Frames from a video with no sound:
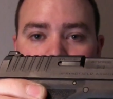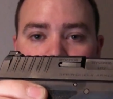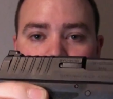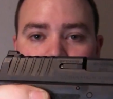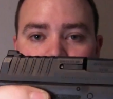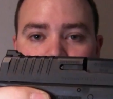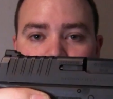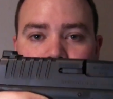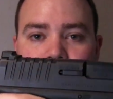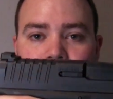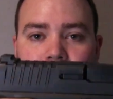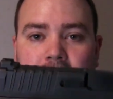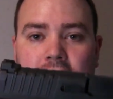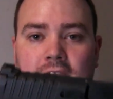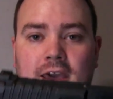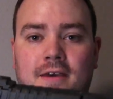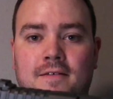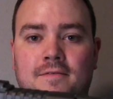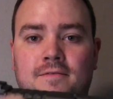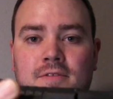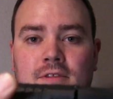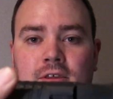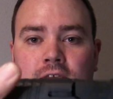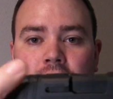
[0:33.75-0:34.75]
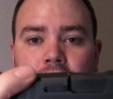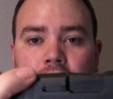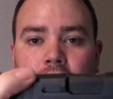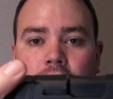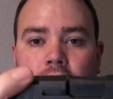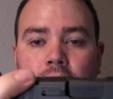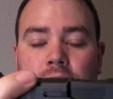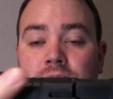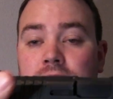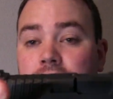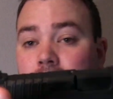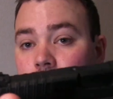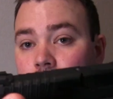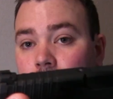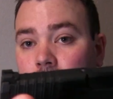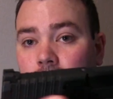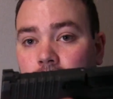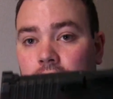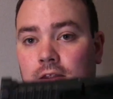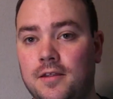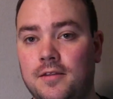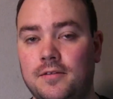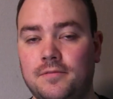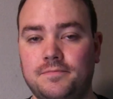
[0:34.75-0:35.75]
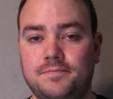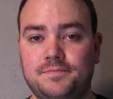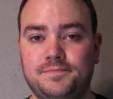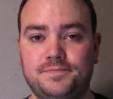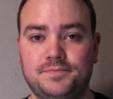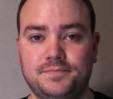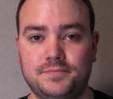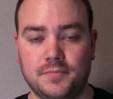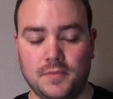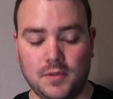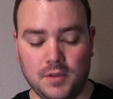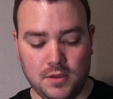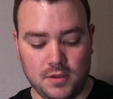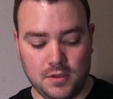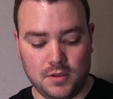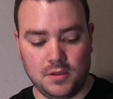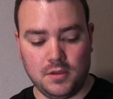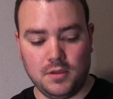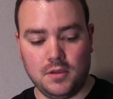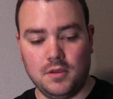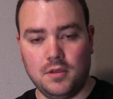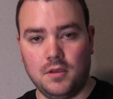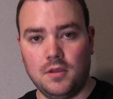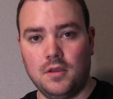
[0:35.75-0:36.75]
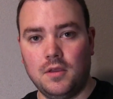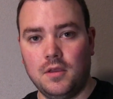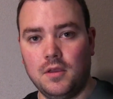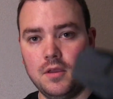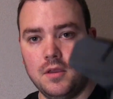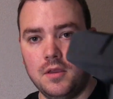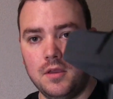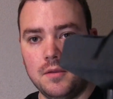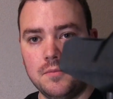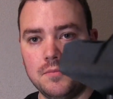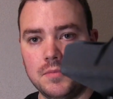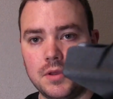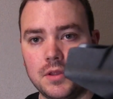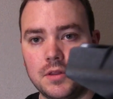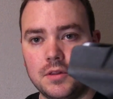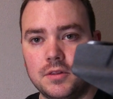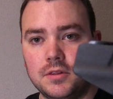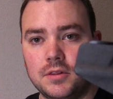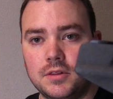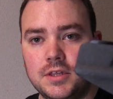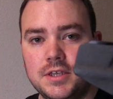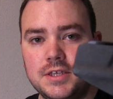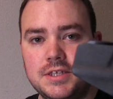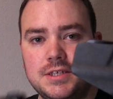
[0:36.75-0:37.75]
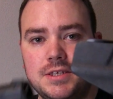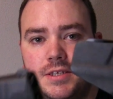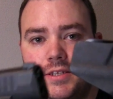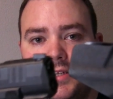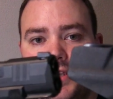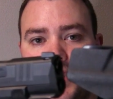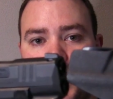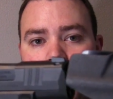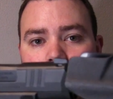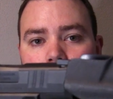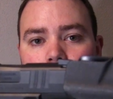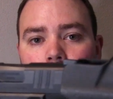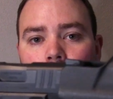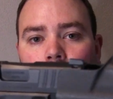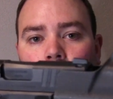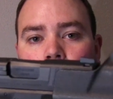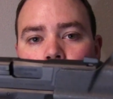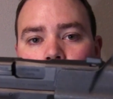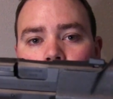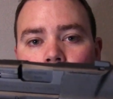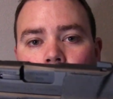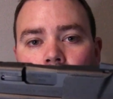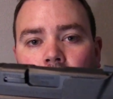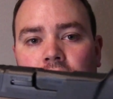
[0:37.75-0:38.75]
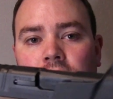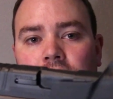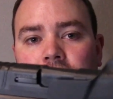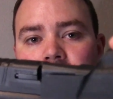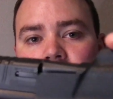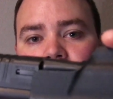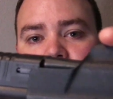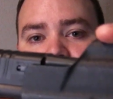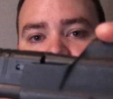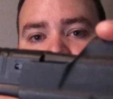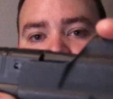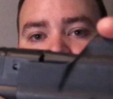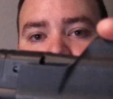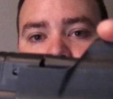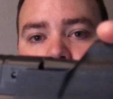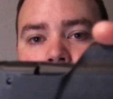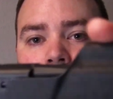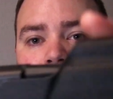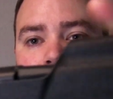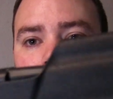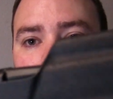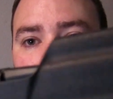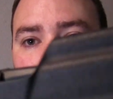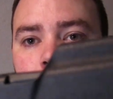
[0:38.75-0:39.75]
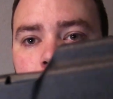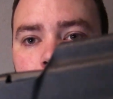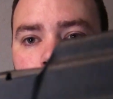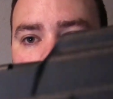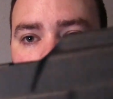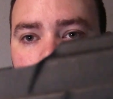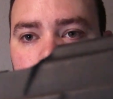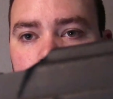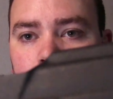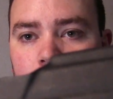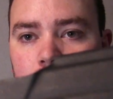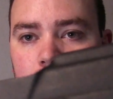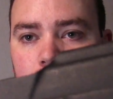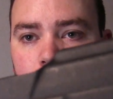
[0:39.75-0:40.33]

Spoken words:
It doesn't have the optic on it. But listen to how well this snaps in here.